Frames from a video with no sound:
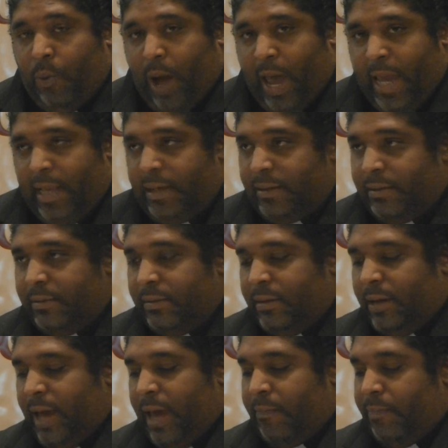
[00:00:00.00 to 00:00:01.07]
white
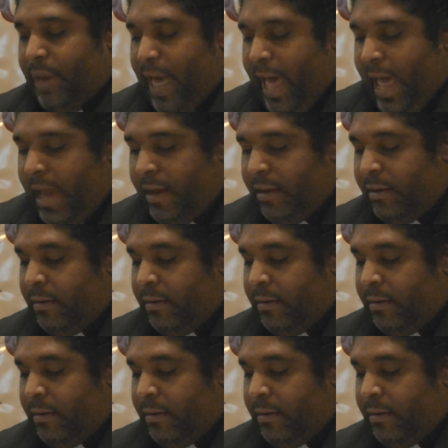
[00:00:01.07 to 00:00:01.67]
and black